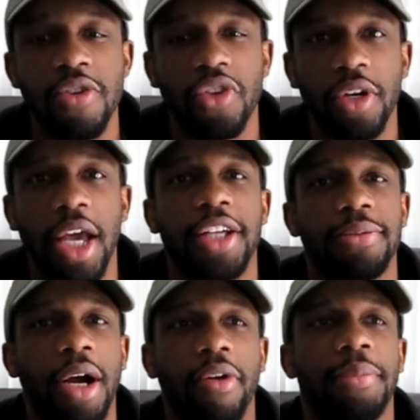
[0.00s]
so yeah, it's
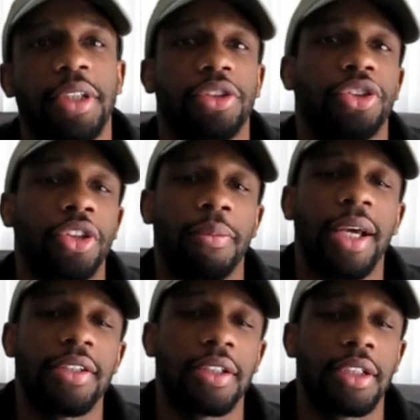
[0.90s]
about repetition. So
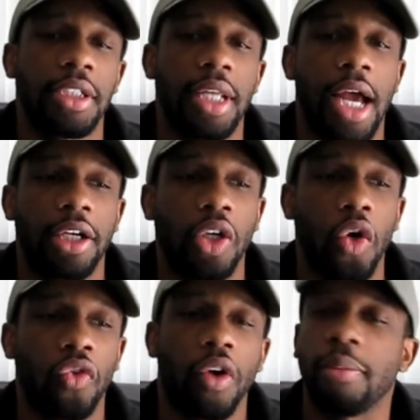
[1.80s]
basically, like,
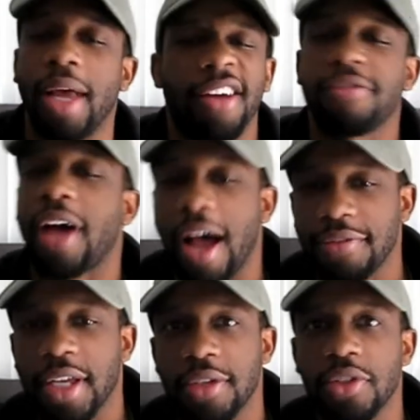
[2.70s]
go from like
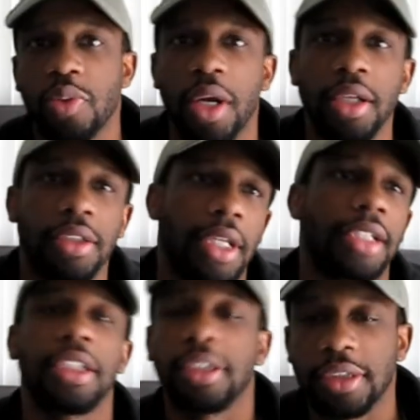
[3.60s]
5 sets of 20 to
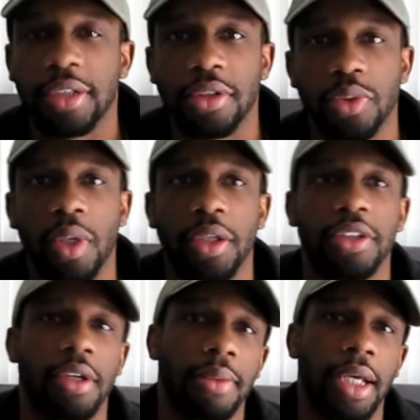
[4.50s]
like 10 sets of 20 or
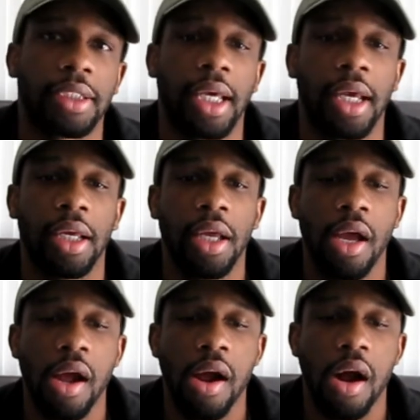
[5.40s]
something like that.
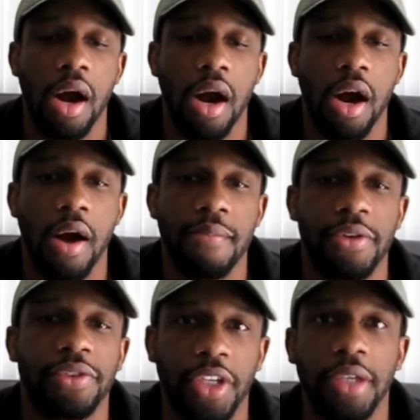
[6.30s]

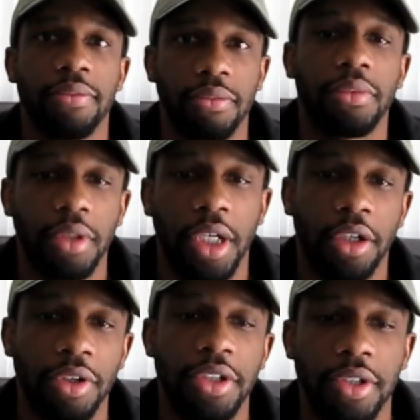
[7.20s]
Just keep
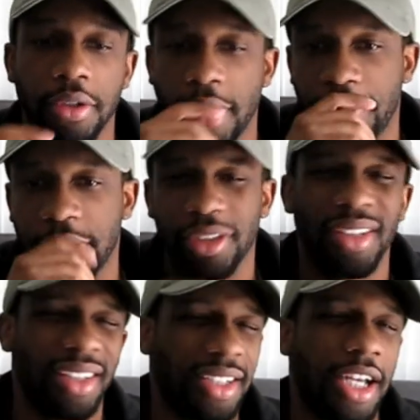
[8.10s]
increasing the repetition.
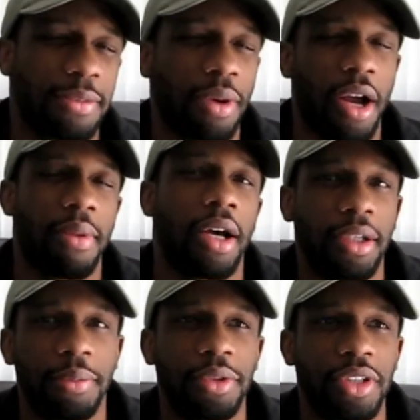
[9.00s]
I think that's probably about
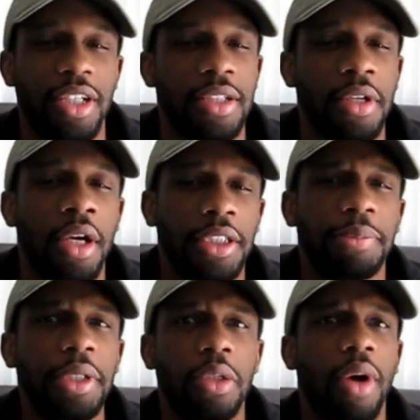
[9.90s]
numbers, because to
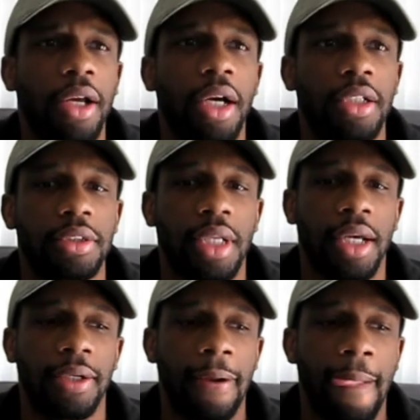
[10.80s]
be quite honest, like